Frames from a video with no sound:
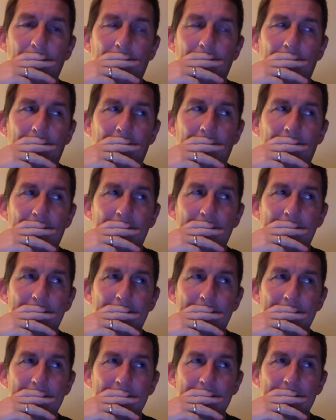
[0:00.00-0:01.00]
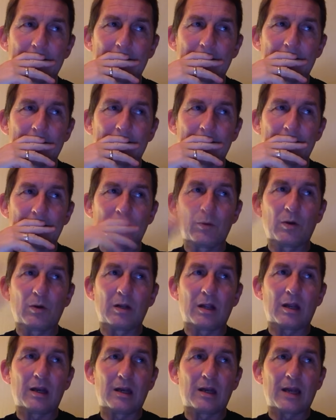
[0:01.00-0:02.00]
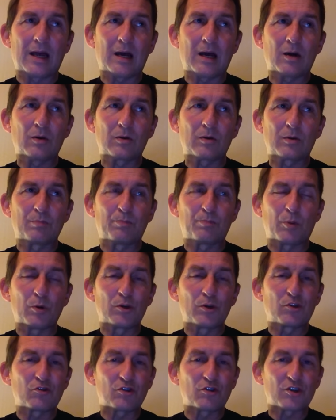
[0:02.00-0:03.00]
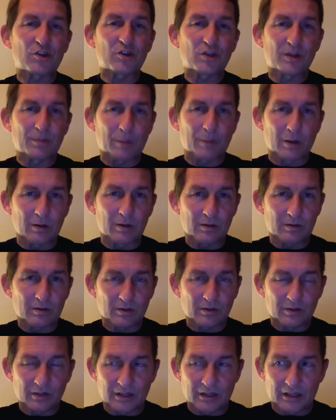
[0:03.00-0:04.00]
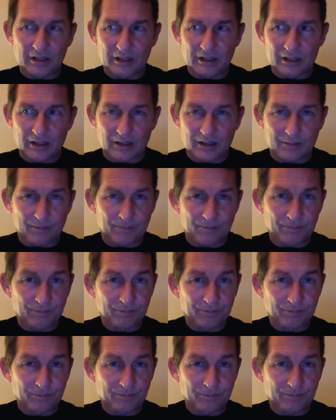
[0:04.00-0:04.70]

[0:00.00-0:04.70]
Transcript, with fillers: And they were loud and boisterous on the boat, on the um,